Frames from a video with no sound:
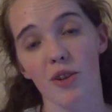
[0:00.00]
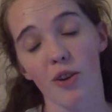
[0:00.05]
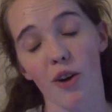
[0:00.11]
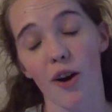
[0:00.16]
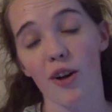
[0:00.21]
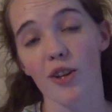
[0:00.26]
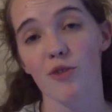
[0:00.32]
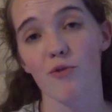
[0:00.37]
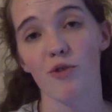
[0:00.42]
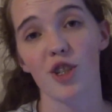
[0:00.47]

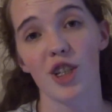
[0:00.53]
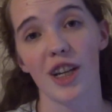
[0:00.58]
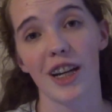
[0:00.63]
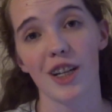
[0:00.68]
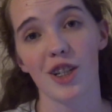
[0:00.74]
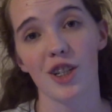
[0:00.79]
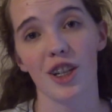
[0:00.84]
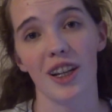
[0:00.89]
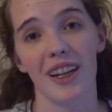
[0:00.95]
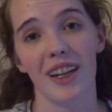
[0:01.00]
God's
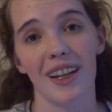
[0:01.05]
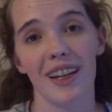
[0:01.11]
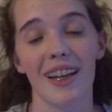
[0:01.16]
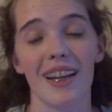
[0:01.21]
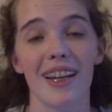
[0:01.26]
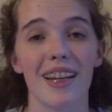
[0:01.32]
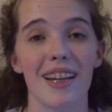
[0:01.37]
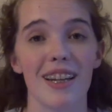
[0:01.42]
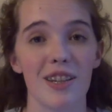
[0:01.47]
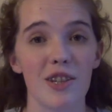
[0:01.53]
rejection
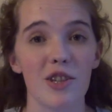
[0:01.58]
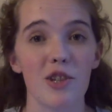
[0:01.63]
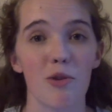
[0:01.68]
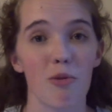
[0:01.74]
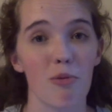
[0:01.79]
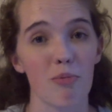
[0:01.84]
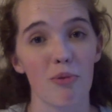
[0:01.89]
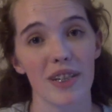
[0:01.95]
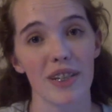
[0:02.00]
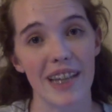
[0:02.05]
is
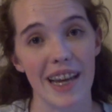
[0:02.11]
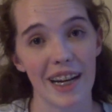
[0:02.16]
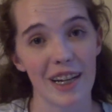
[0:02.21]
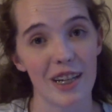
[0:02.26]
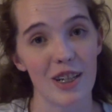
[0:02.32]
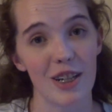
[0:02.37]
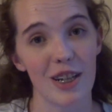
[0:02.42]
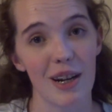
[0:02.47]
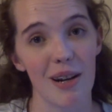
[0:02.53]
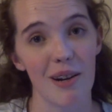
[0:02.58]
your
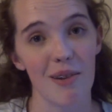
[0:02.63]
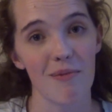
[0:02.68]
protection.